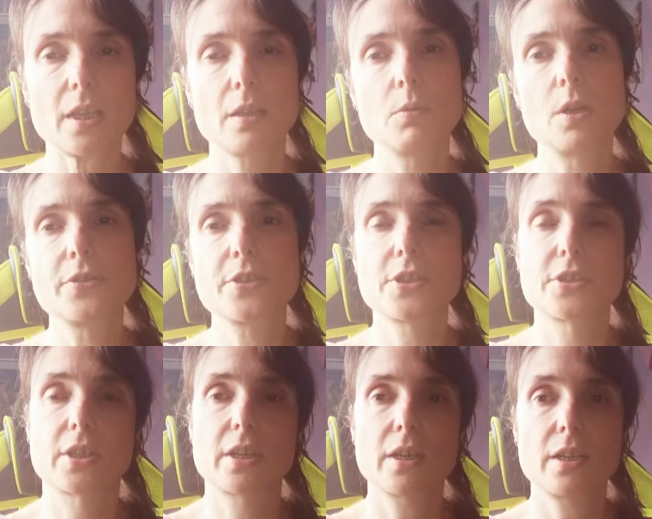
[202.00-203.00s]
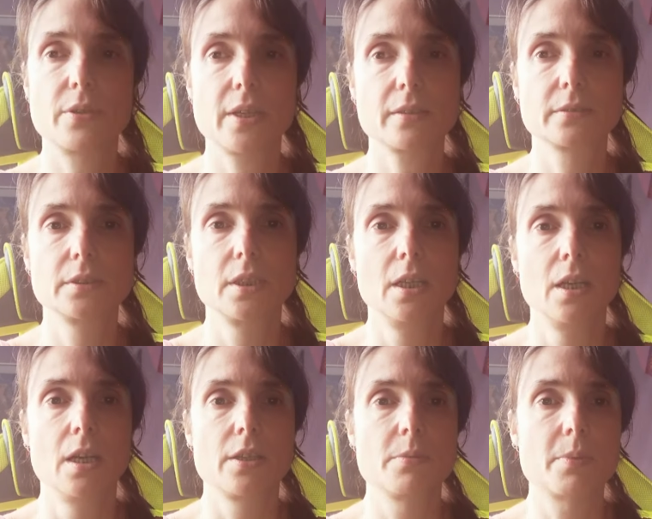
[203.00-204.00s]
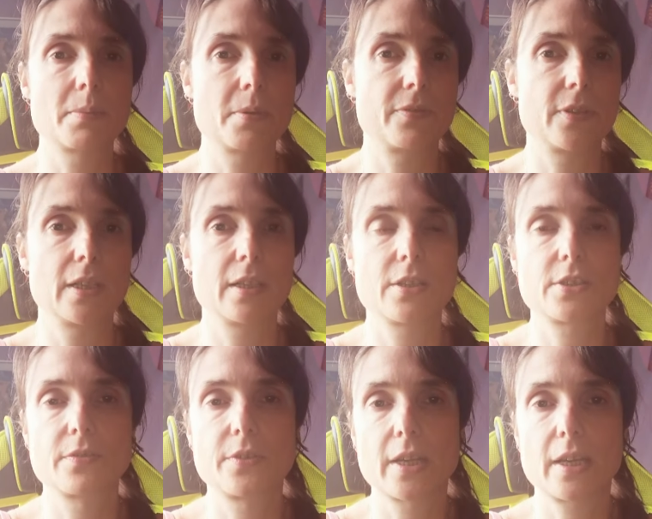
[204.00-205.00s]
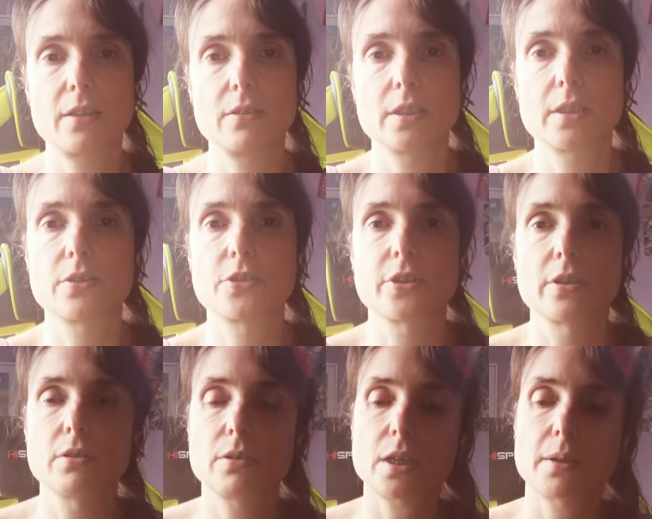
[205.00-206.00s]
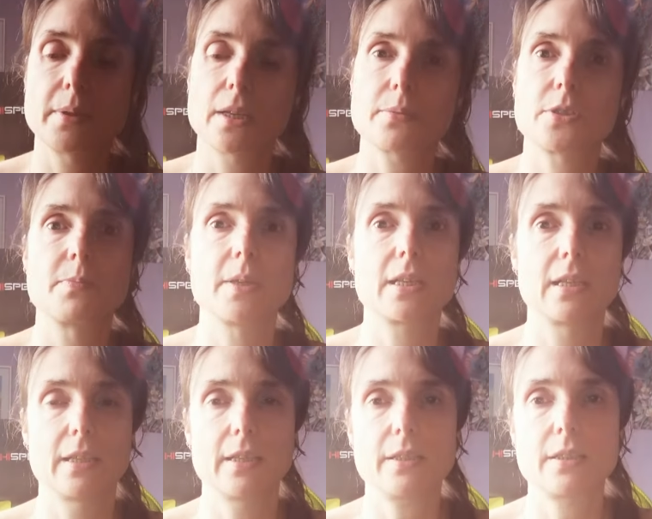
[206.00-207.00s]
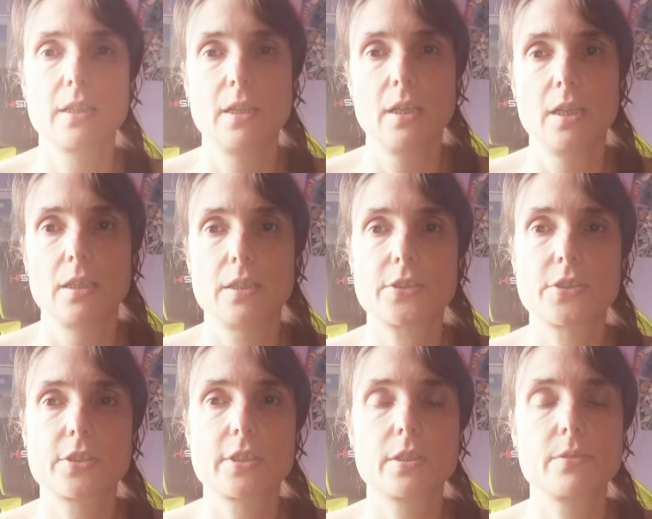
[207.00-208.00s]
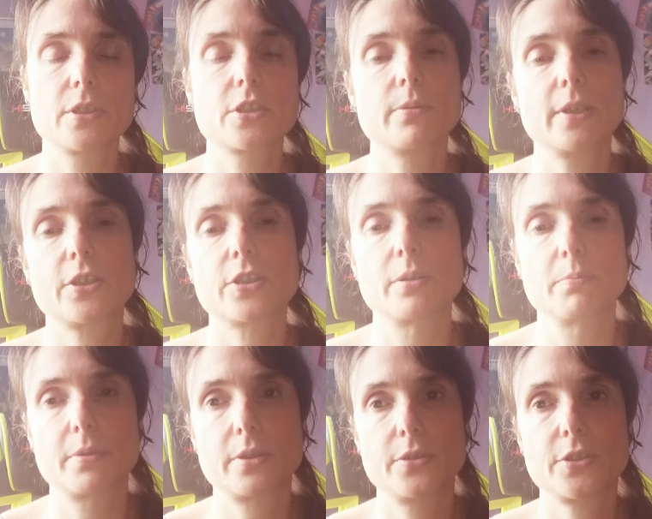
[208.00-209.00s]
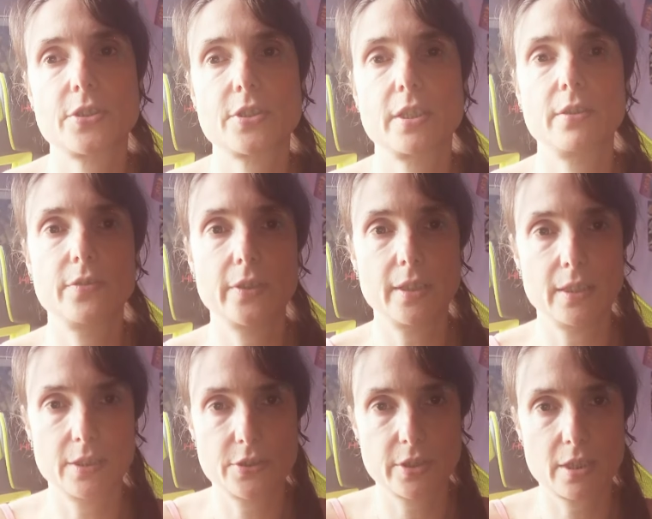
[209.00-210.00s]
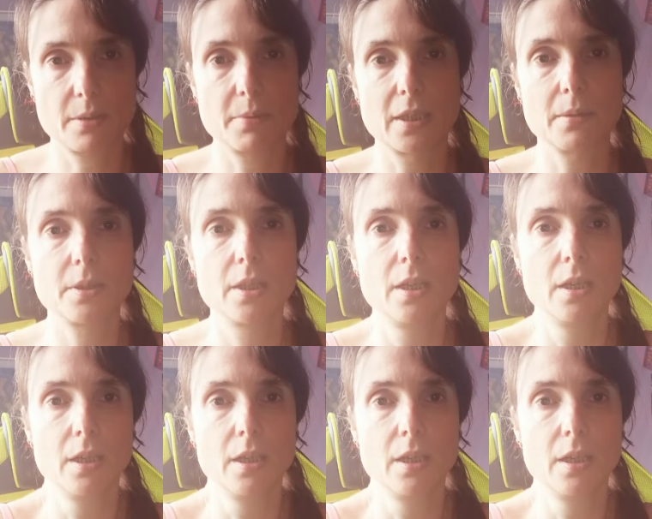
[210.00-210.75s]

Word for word: and while this is occurring, there may be feelings of doubt and control coming up to be cleared. Listen to your intuition, and process any feelings that come up.